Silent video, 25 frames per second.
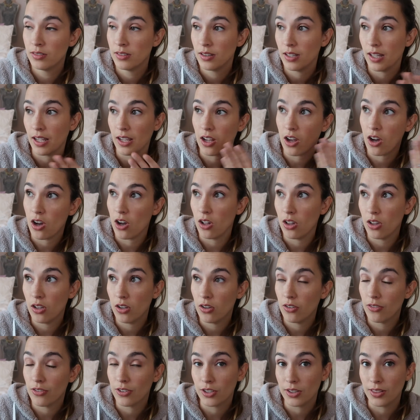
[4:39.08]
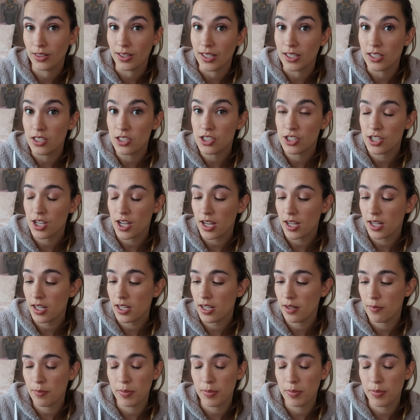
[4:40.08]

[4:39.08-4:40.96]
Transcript: like all over lid shade,